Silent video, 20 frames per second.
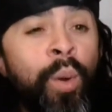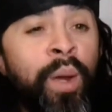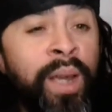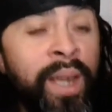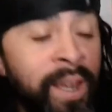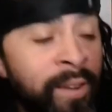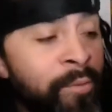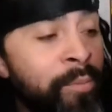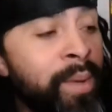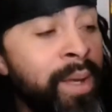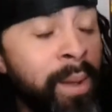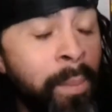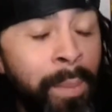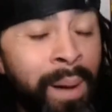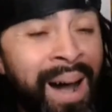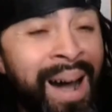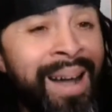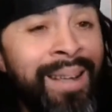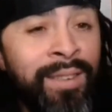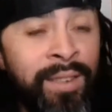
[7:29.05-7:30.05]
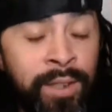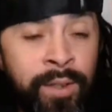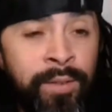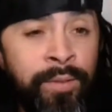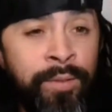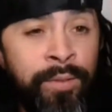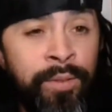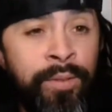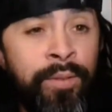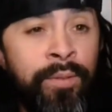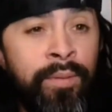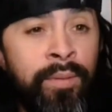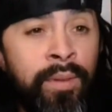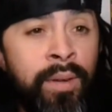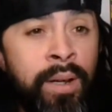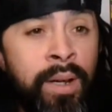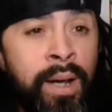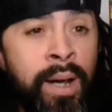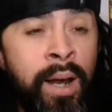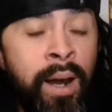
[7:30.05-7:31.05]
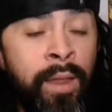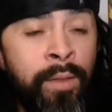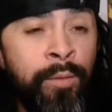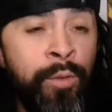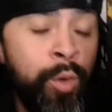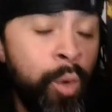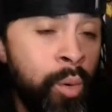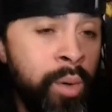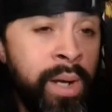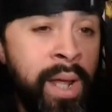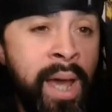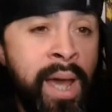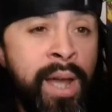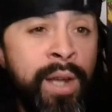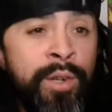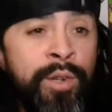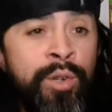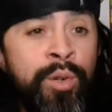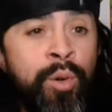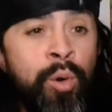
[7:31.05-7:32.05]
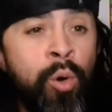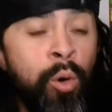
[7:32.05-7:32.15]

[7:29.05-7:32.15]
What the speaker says: Give me a positive out of DoorDash